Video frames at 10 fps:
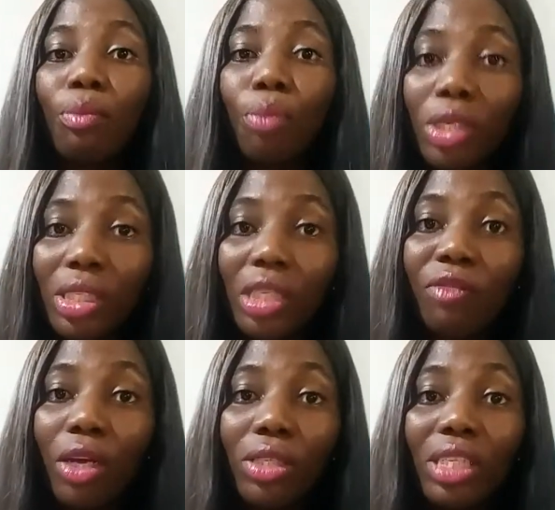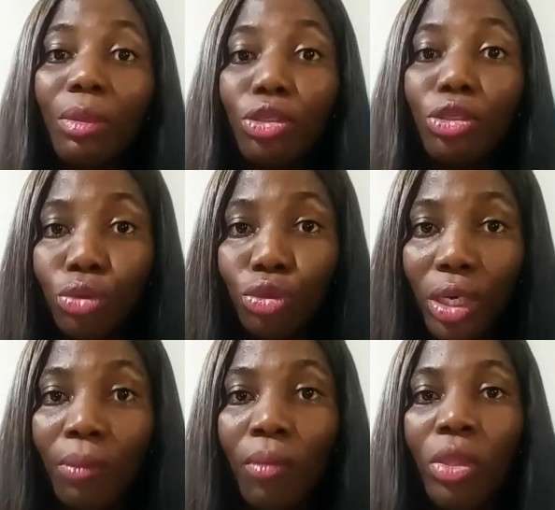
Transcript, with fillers: positive value system in children.